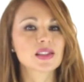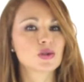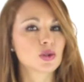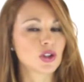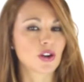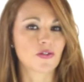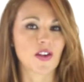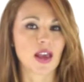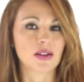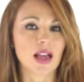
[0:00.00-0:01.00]
Do not
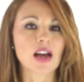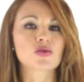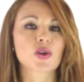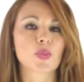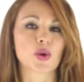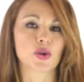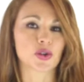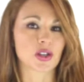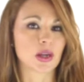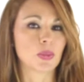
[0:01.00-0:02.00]
fail,
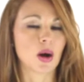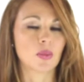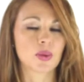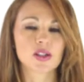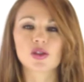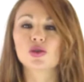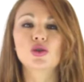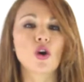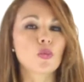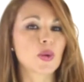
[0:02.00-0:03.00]
entrepreneurs give up. So
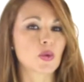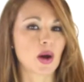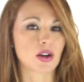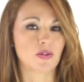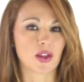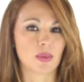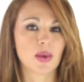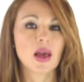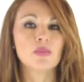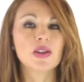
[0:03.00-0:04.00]
don't be one of them.
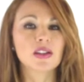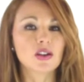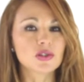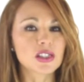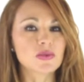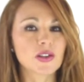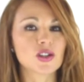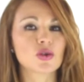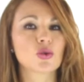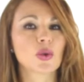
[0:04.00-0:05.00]
Below this
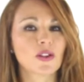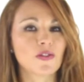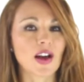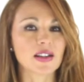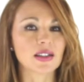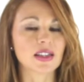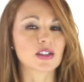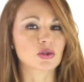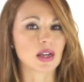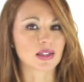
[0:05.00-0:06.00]
video, you will find the
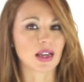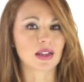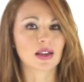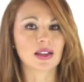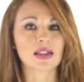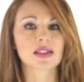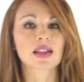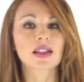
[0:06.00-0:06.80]
link to that teleclass.